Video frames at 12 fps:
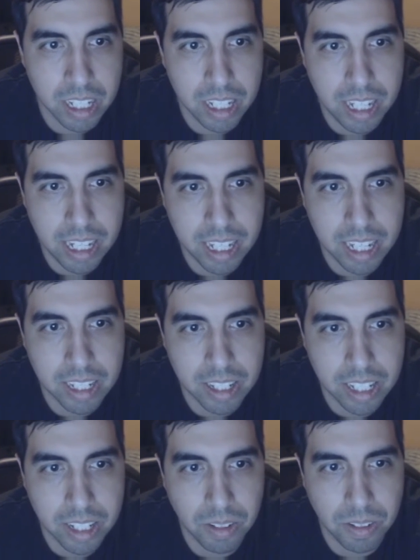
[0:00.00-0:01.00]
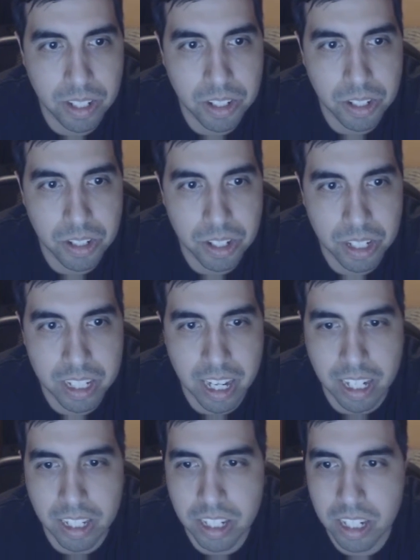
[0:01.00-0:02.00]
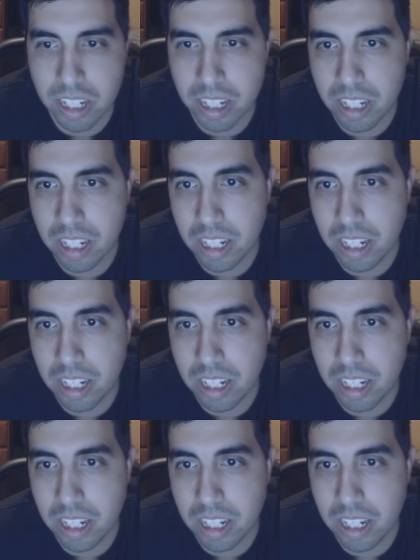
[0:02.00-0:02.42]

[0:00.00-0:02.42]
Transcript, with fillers: In that case, I can only judge on taste.